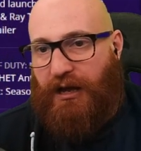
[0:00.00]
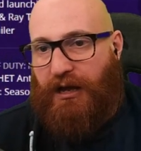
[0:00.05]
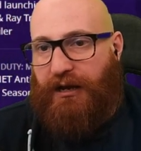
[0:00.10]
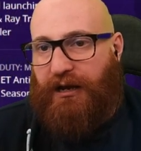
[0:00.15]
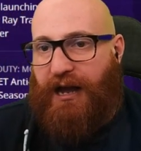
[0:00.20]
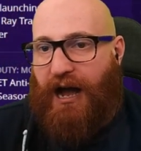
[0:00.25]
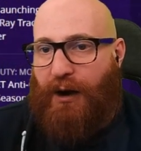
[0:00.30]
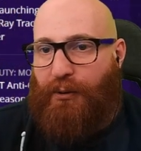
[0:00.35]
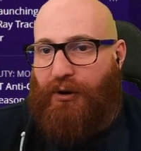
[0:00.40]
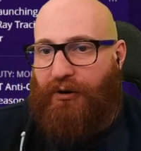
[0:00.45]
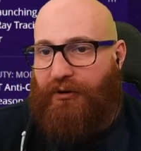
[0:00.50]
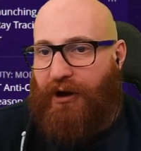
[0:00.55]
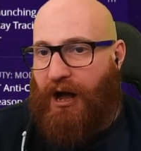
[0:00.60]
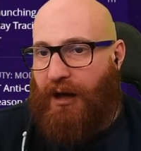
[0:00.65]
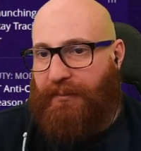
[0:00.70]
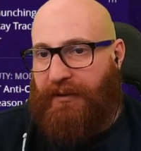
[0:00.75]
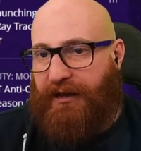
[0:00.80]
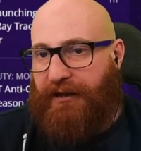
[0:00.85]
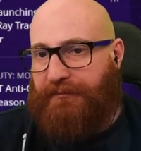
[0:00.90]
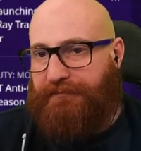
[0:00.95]

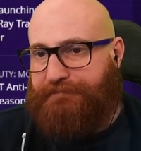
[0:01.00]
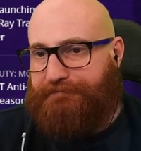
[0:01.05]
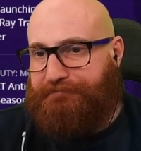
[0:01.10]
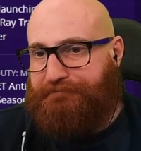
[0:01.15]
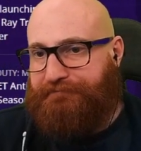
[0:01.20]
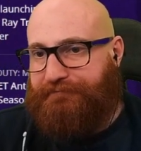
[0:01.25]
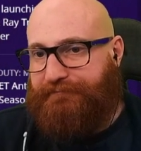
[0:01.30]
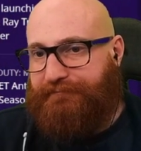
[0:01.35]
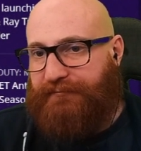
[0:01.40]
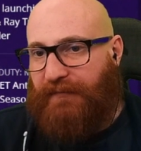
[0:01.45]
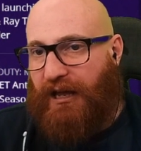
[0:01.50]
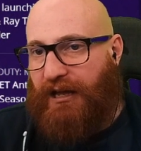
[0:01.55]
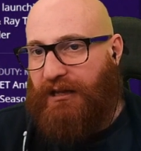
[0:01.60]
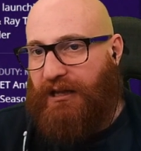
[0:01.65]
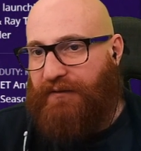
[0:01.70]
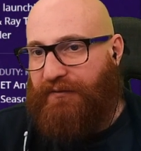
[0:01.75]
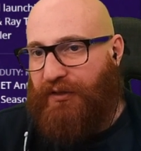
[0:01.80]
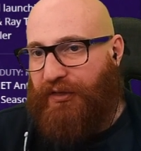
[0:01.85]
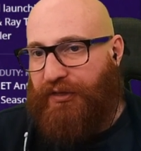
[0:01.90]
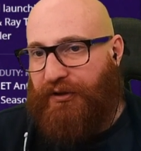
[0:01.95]
Kawarami. At
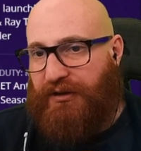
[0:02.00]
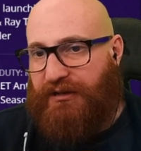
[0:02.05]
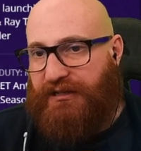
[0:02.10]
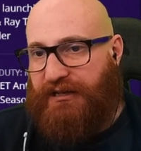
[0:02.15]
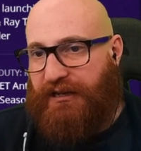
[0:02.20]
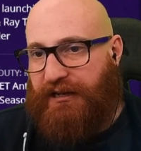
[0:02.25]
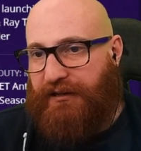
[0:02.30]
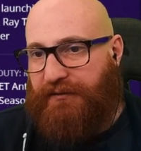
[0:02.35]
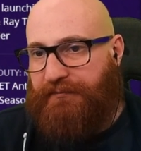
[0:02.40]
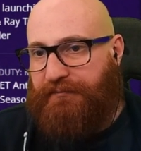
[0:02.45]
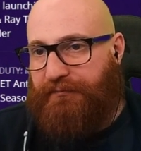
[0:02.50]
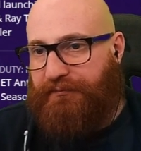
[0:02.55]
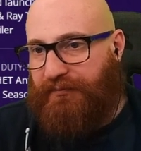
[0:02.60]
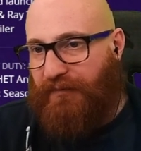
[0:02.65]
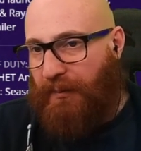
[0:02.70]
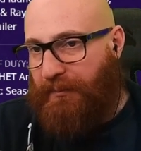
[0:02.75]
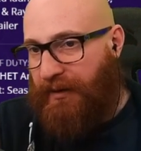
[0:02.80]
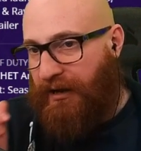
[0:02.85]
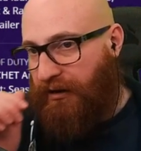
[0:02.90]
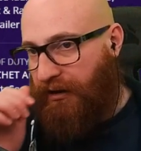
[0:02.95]
level 13,
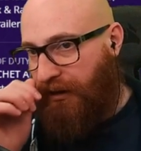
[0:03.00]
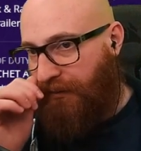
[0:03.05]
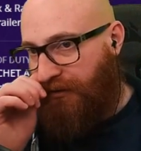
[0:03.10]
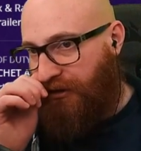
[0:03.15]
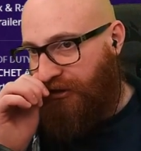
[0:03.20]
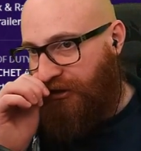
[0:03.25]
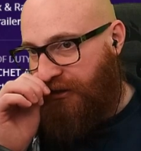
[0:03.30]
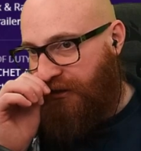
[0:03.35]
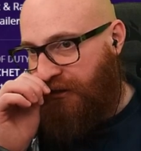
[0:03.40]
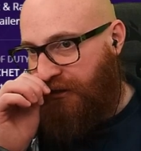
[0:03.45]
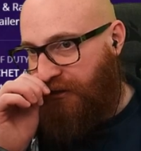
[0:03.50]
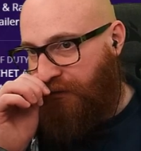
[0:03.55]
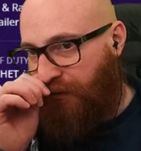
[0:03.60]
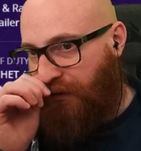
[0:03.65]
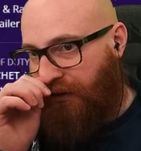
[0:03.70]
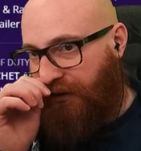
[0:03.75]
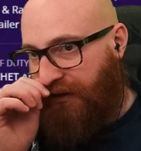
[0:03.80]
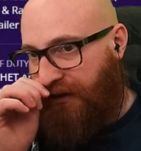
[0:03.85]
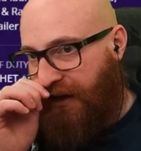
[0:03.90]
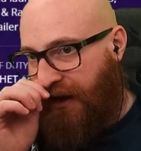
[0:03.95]
mirror images
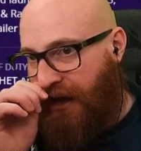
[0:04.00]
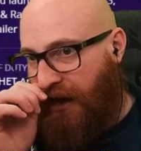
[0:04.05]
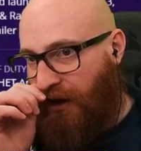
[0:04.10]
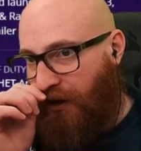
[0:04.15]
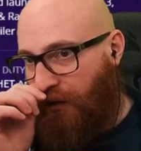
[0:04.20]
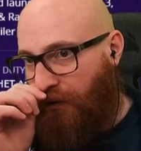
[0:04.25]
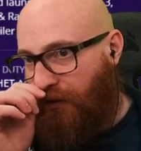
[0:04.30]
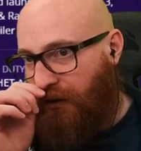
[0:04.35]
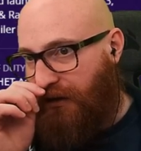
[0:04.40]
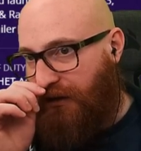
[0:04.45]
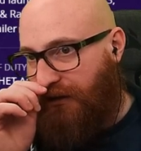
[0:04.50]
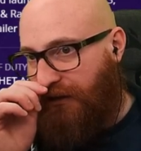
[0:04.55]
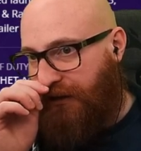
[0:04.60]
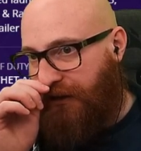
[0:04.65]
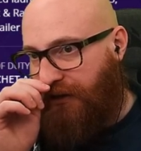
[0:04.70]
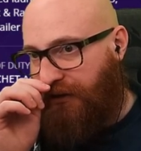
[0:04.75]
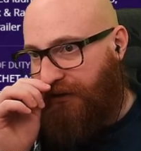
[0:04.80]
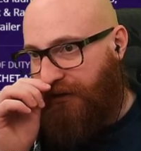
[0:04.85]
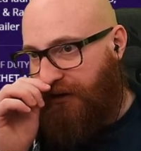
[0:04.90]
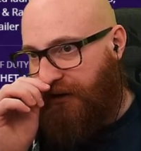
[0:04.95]
will now
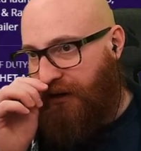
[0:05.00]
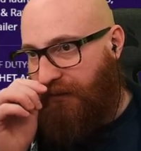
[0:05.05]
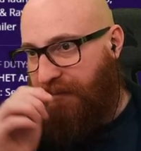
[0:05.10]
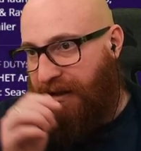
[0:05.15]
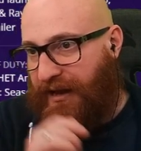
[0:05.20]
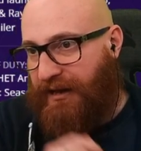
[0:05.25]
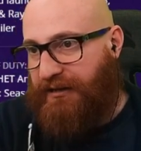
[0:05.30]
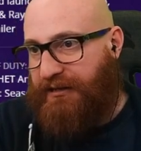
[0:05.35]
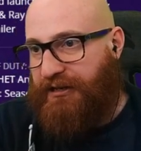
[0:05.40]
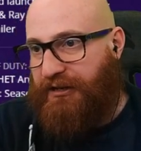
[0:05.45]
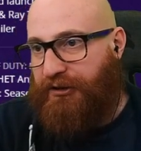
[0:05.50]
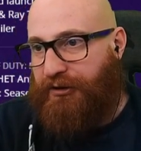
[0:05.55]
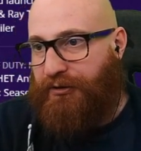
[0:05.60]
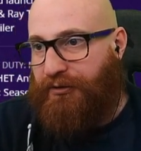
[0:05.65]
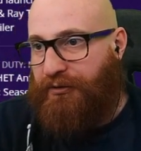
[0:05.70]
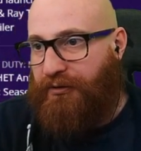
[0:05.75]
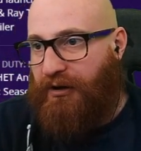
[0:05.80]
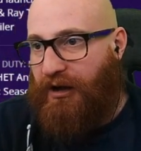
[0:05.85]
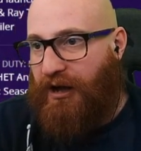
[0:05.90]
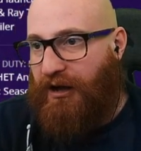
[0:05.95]
clear their command
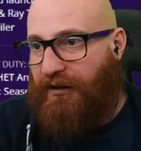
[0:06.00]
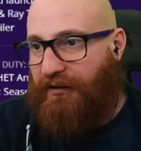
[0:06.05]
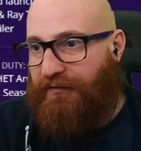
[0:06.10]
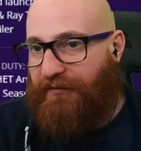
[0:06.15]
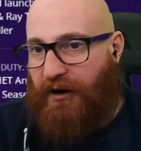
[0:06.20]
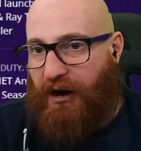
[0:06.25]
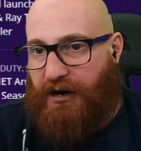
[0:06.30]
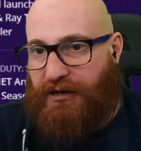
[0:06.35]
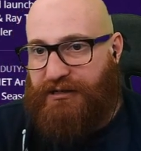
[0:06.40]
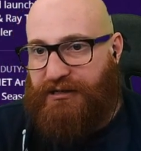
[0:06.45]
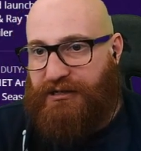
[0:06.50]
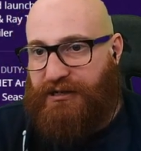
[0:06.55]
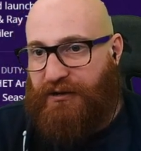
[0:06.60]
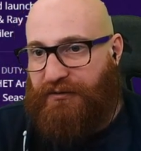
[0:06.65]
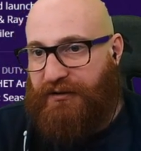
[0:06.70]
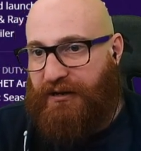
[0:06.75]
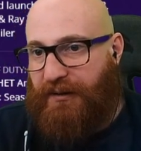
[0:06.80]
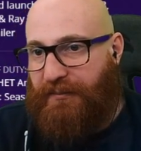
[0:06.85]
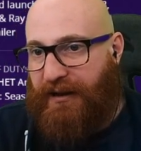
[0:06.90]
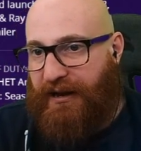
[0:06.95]
queue of Hearthstone
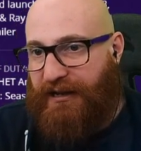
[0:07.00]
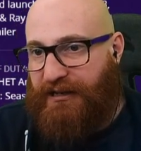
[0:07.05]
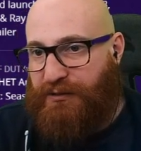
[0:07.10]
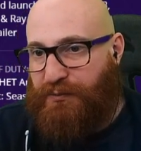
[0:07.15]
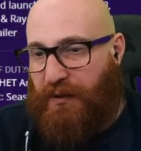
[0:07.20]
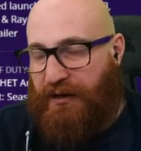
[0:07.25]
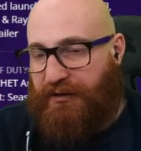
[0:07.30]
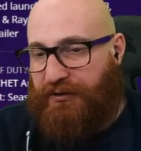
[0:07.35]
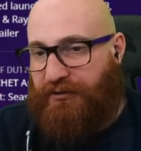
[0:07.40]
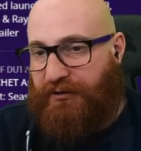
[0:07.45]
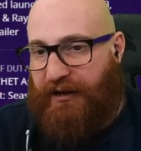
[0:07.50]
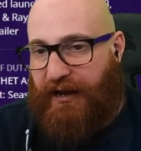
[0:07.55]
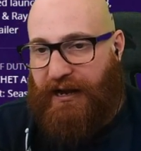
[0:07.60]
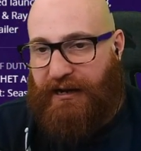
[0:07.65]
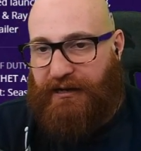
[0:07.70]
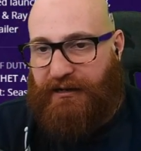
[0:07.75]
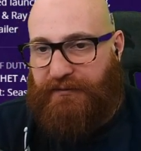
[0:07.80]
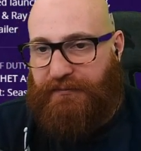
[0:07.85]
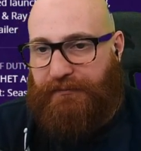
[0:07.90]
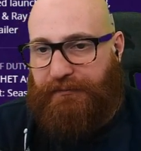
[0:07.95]
commands when
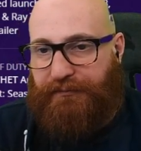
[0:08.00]
created.